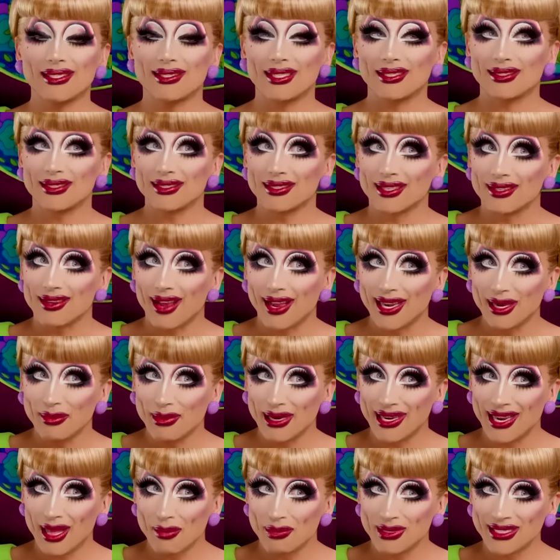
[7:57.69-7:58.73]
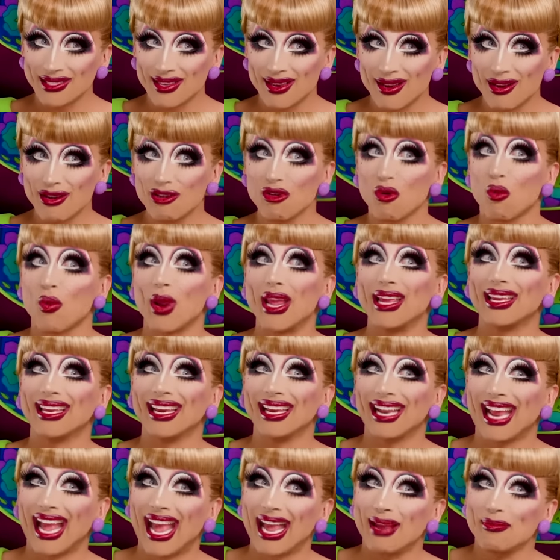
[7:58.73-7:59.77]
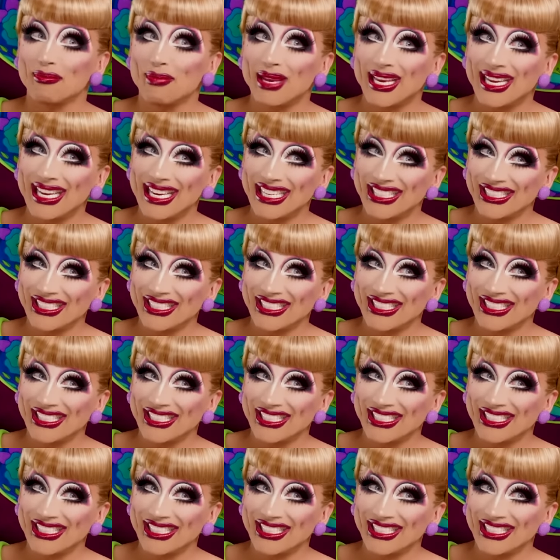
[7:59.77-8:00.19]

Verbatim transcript: since it's a 90-minute episode, we get a mini